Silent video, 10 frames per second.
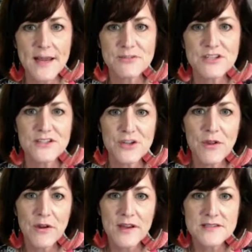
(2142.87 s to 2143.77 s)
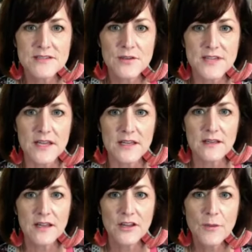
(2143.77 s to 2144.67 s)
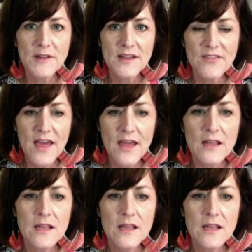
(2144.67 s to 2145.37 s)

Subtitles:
She's a new beauty consultant. Can you believe that?